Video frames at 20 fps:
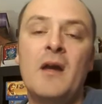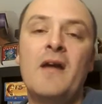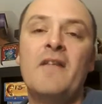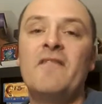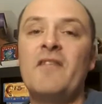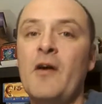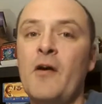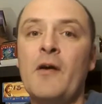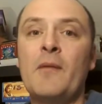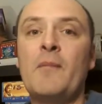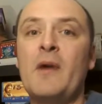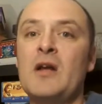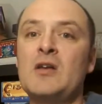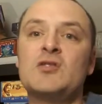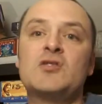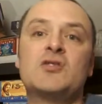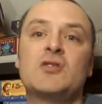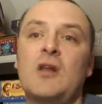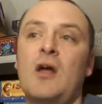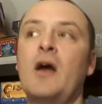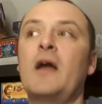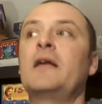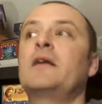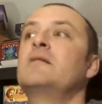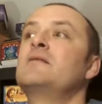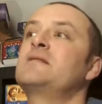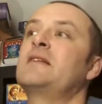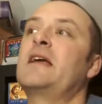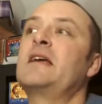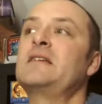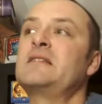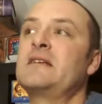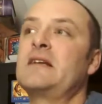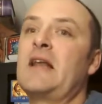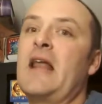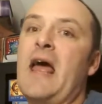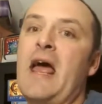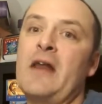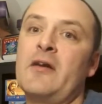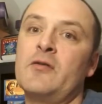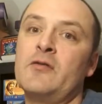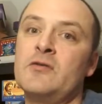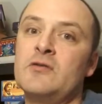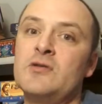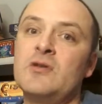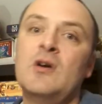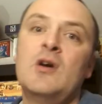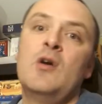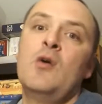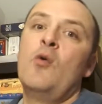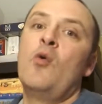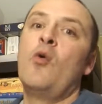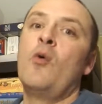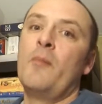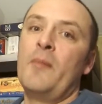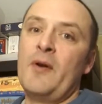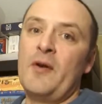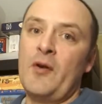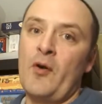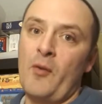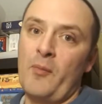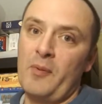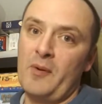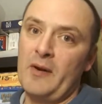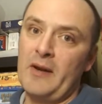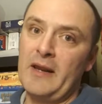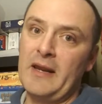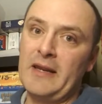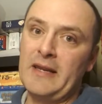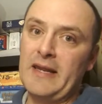very much like Snakes and Ladders or Monopoly.